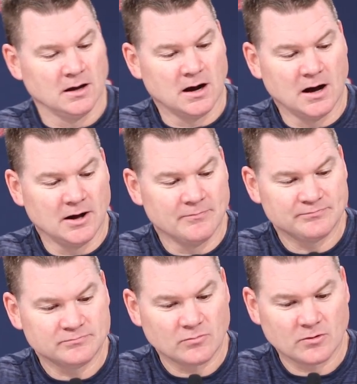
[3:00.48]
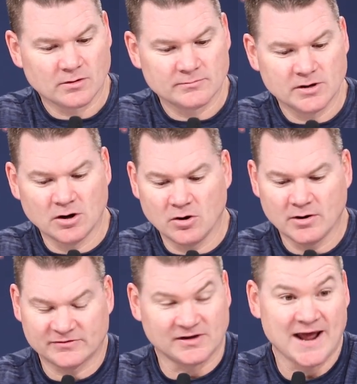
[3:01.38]
this? Um, you
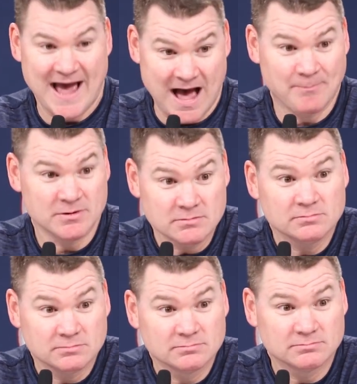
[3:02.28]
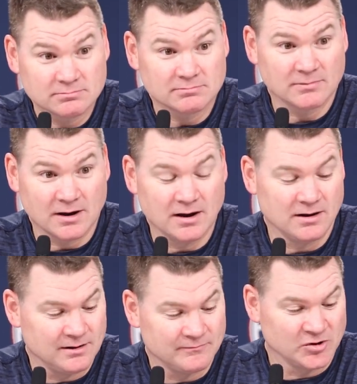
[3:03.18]
know, it's going to happen.
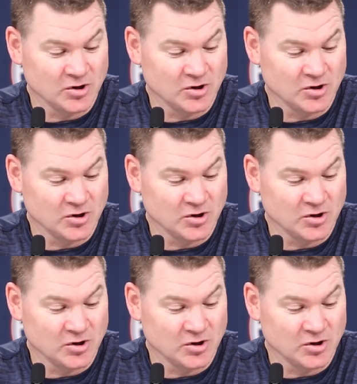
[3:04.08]
Um,